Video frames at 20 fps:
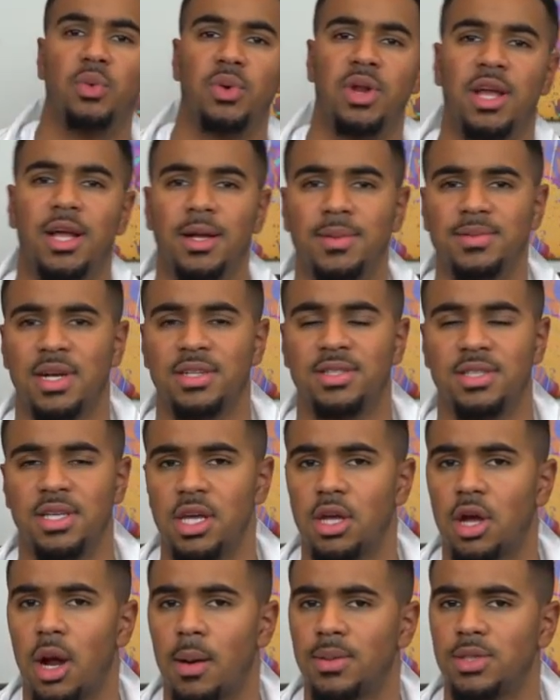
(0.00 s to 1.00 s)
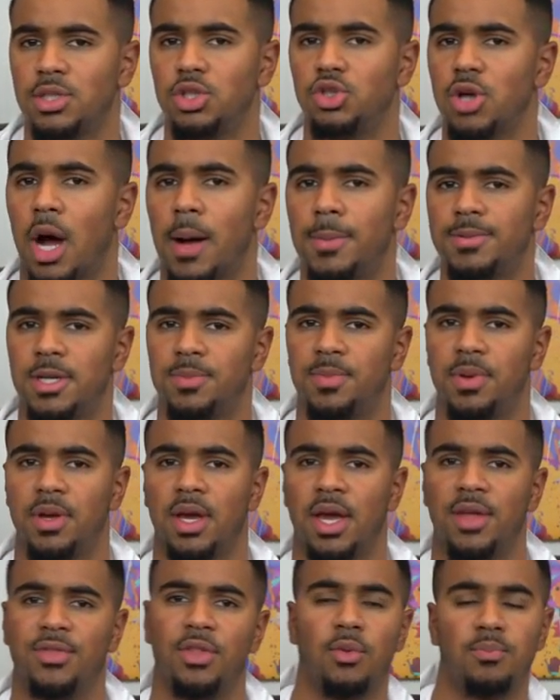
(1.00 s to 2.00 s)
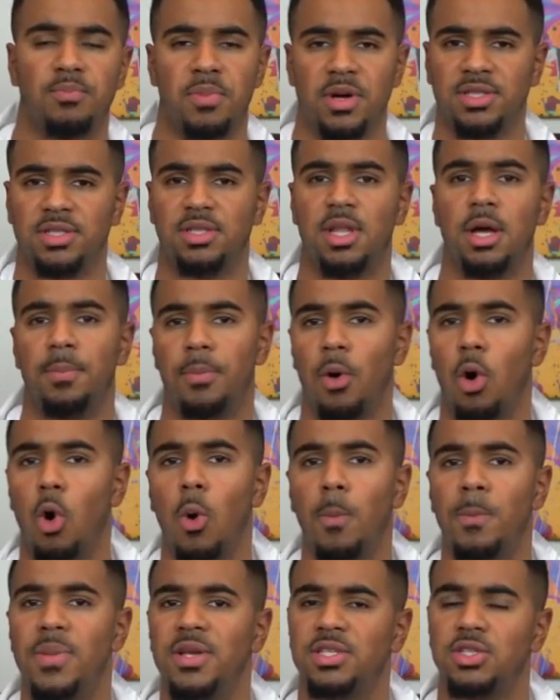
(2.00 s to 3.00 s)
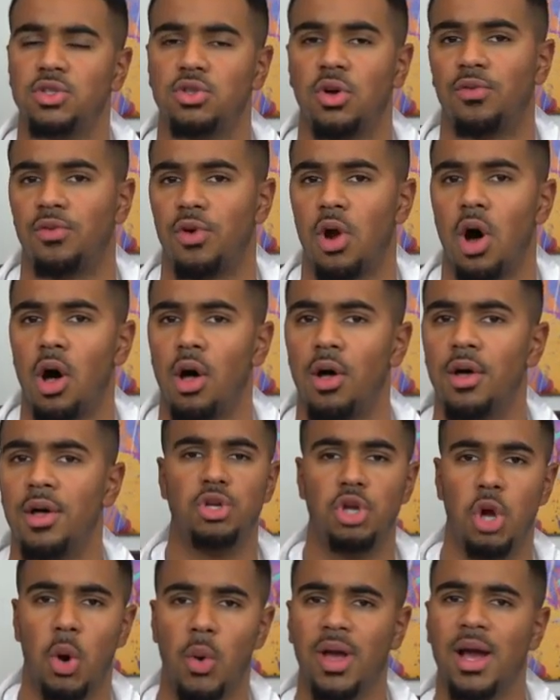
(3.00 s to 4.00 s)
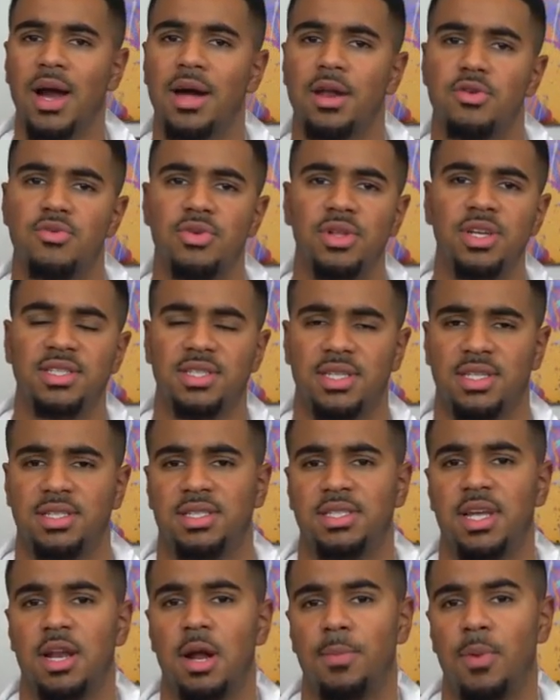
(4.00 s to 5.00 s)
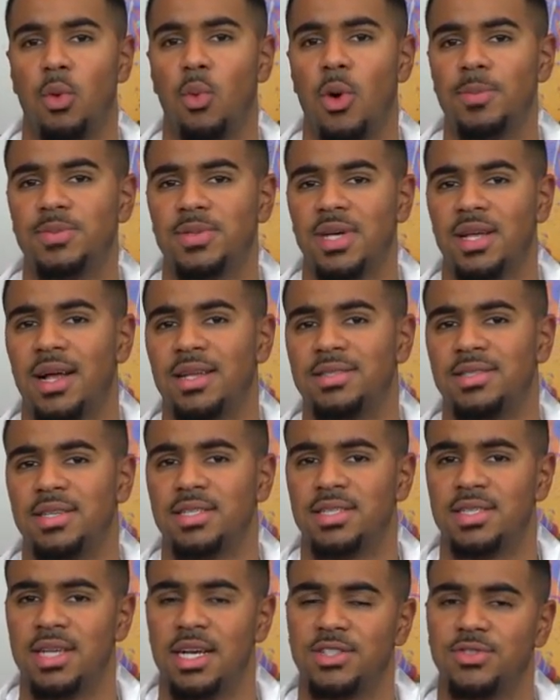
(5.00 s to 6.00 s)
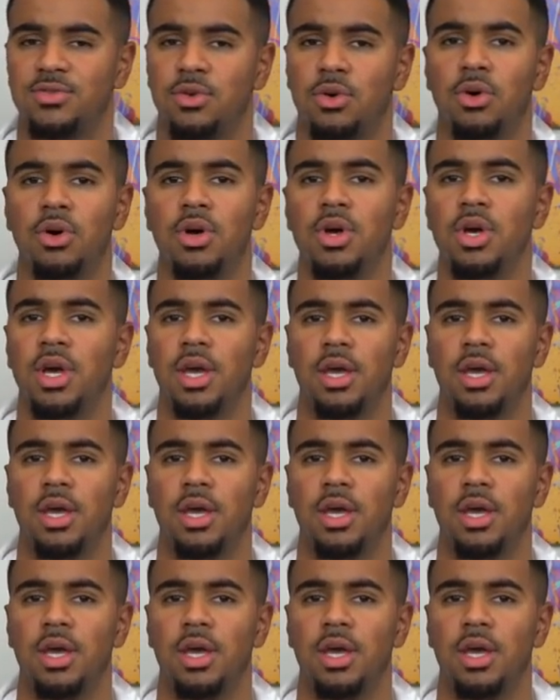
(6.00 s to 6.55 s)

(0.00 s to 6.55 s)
So when it comes down to e-commerce and drop shipping and the, buzz, the whole business overall, knowing how to really set up a website that's successful